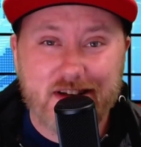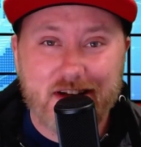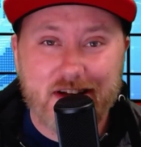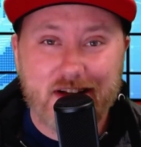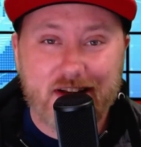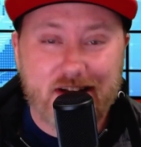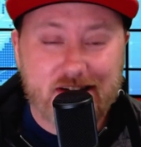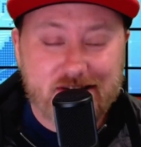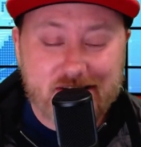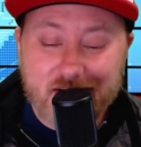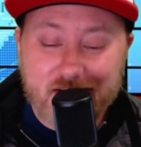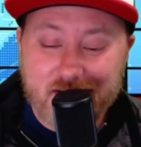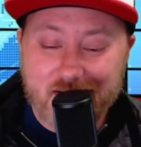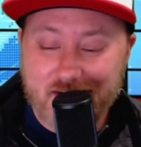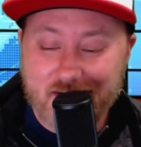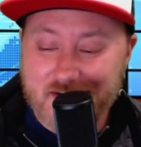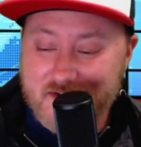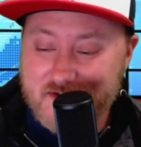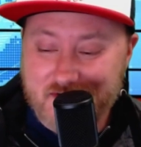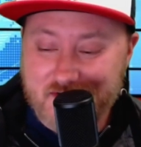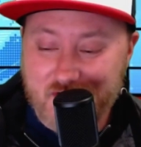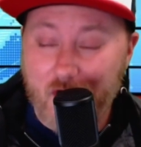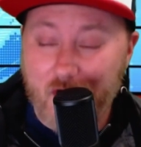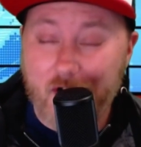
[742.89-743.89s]
That's not going to
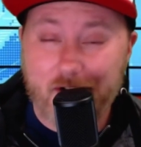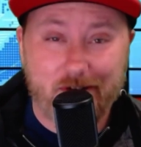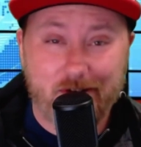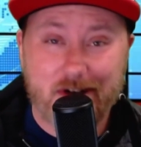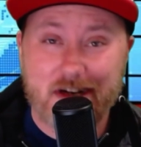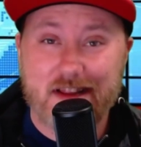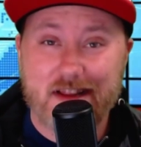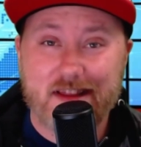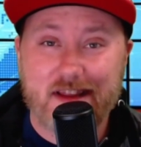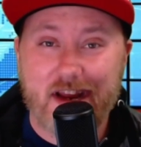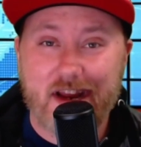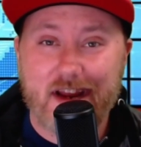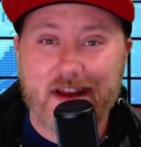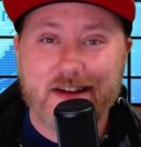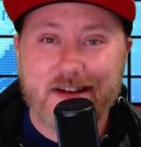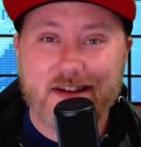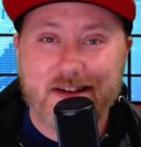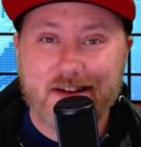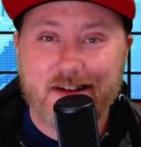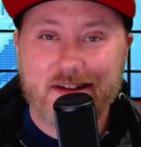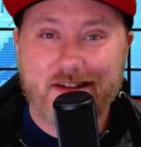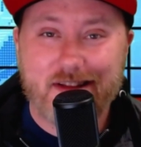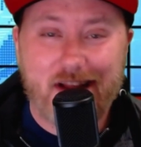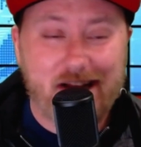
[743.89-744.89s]
solve anything.
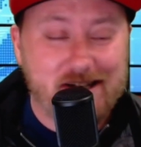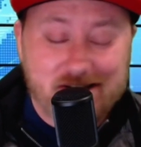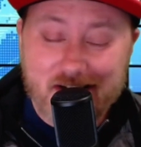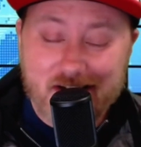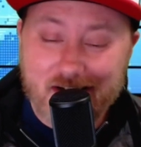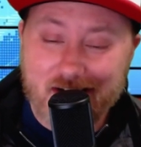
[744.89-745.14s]
That's not